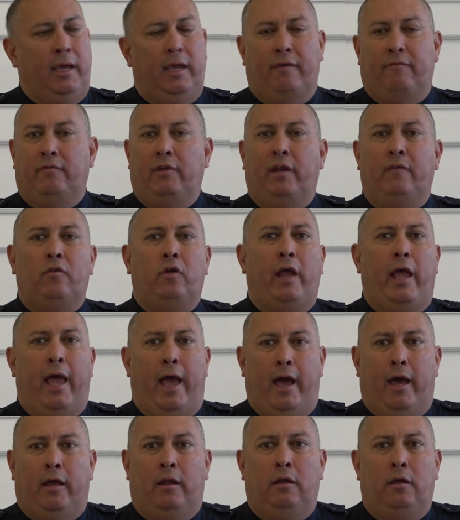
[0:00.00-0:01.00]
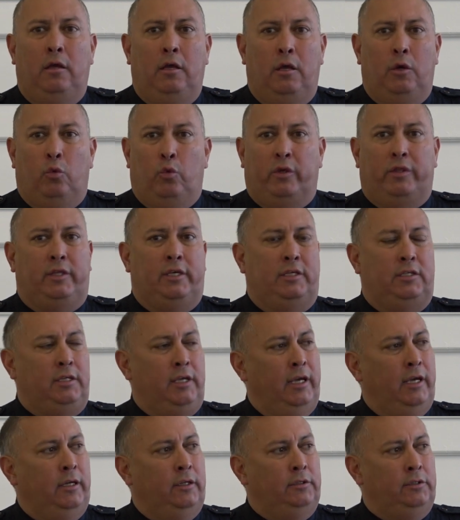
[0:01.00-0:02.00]
have never had with these
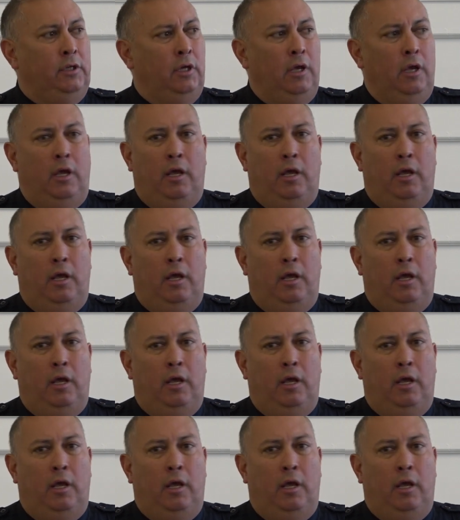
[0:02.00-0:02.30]
kids.